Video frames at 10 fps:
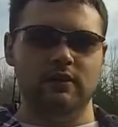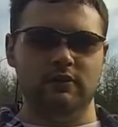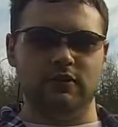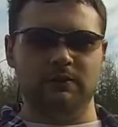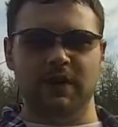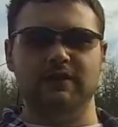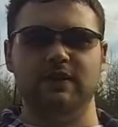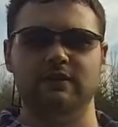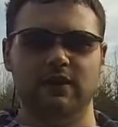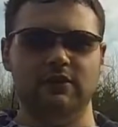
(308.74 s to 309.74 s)
So to make
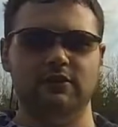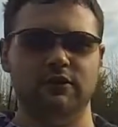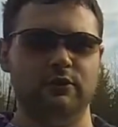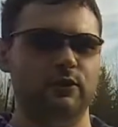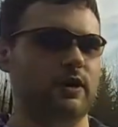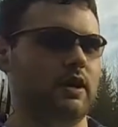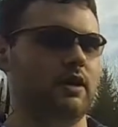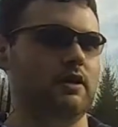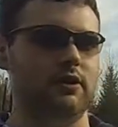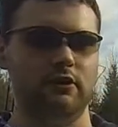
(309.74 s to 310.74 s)
these into
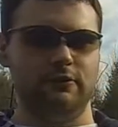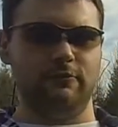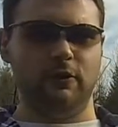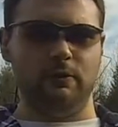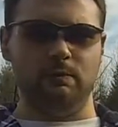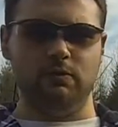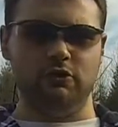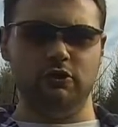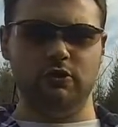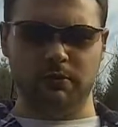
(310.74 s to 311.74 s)
useful,
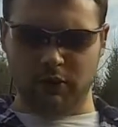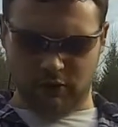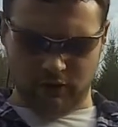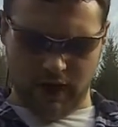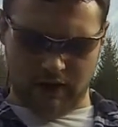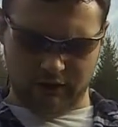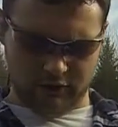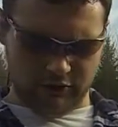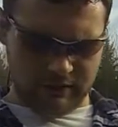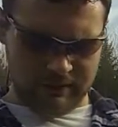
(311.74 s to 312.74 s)
shootable
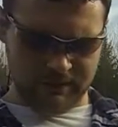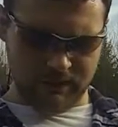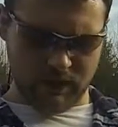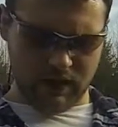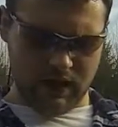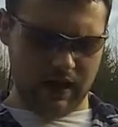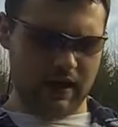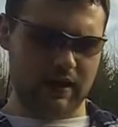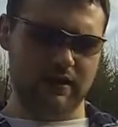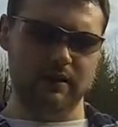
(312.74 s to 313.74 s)
rounds,
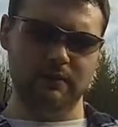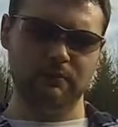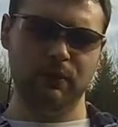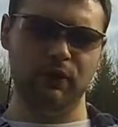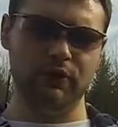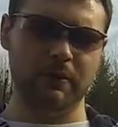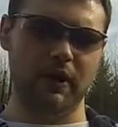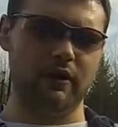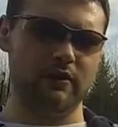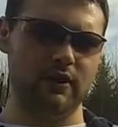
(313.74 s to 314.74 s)
I pulled
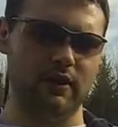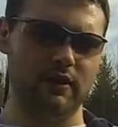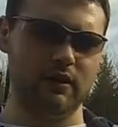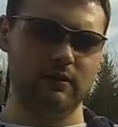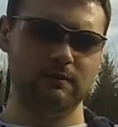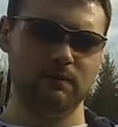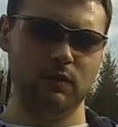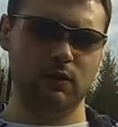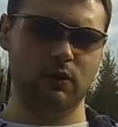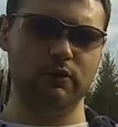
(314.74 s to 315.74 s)
apart the
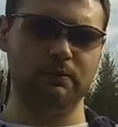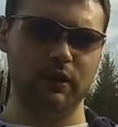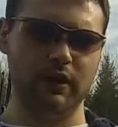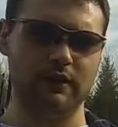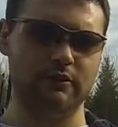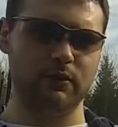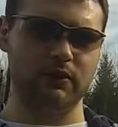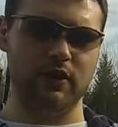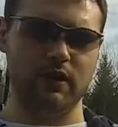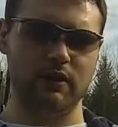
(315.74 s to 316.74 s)
old bullets with
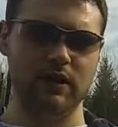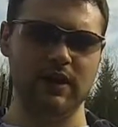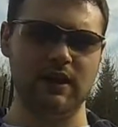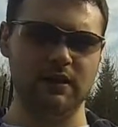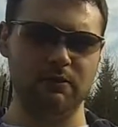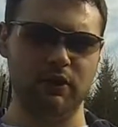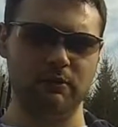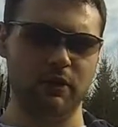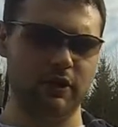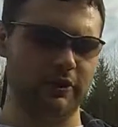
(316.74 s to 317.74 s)
a kinetic bullet
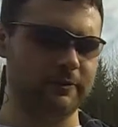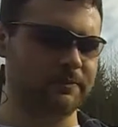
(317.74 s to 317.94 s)
puller,